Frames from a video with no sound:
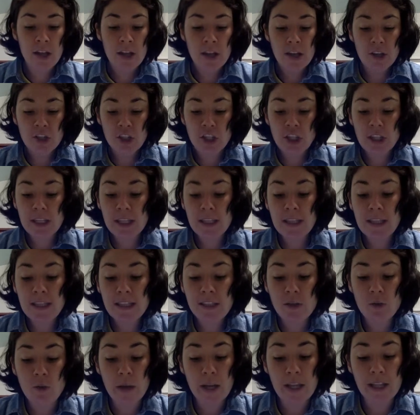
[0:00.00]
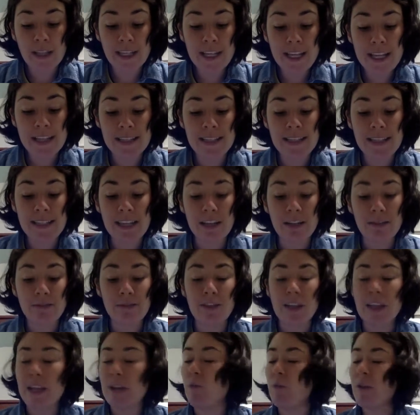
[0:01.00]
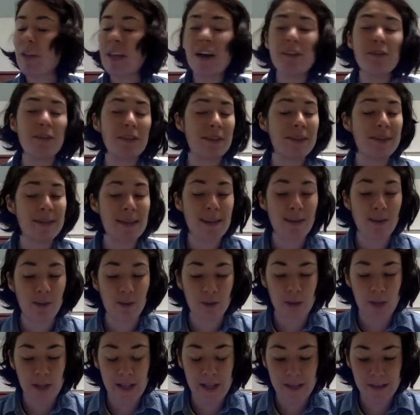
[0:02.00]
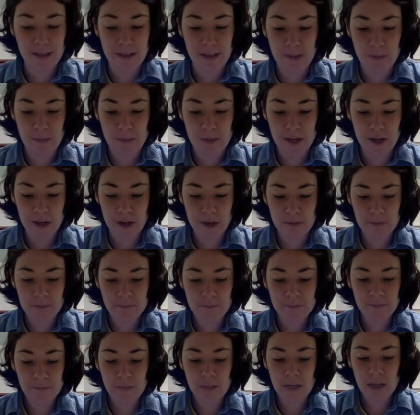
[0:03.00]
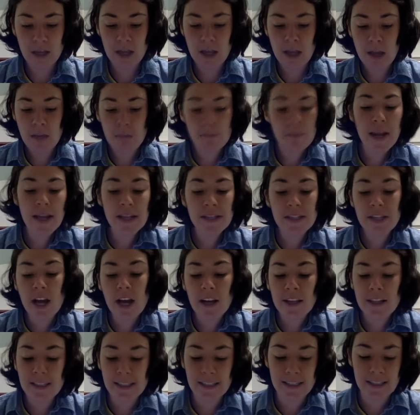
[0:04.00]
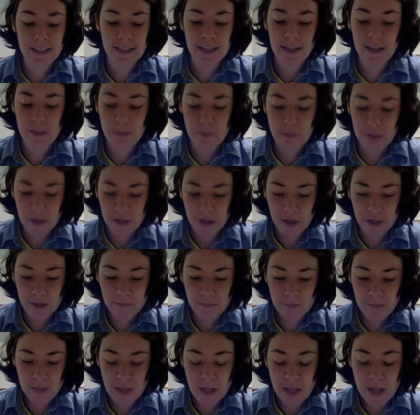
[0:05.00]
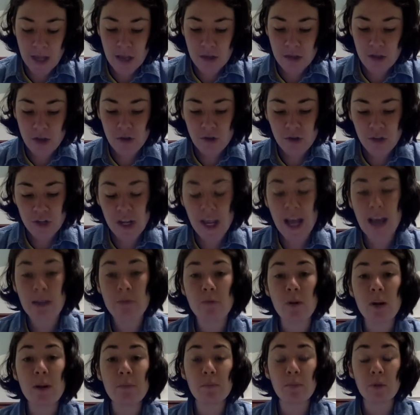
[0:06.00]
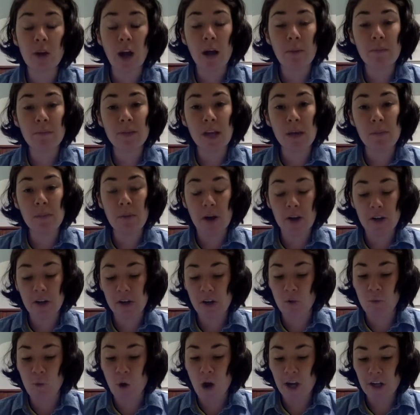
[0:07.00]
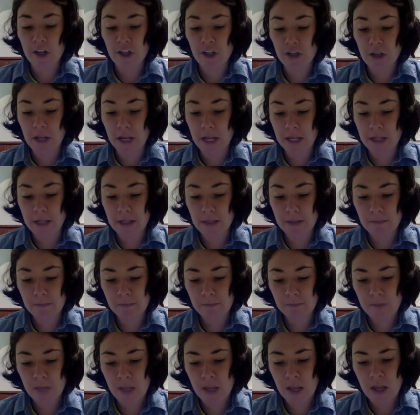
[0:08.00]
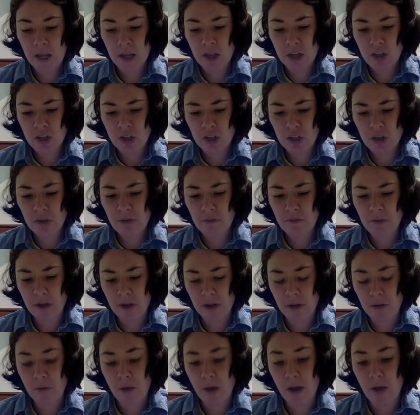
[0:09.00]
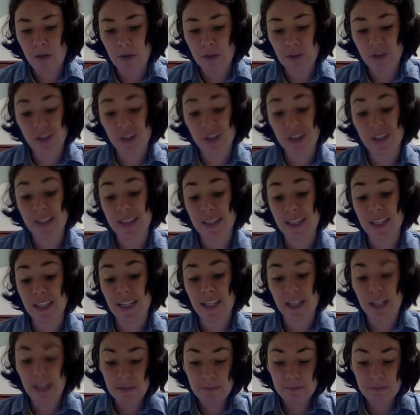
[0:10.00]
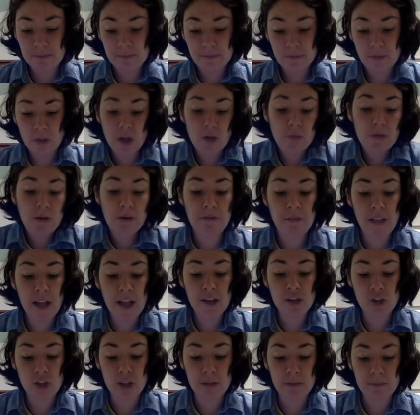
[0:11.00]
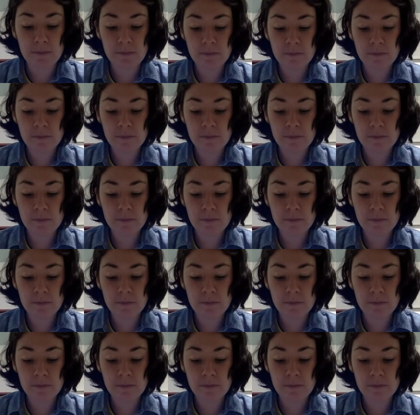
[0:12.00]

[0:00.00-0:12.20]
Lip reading: She did this quickly and skillfully, without a single glance in the mirror. May Tuck didn't need a mirror, though she had one propped up on her washstand. She knew very well what she'd see in it, her reflection.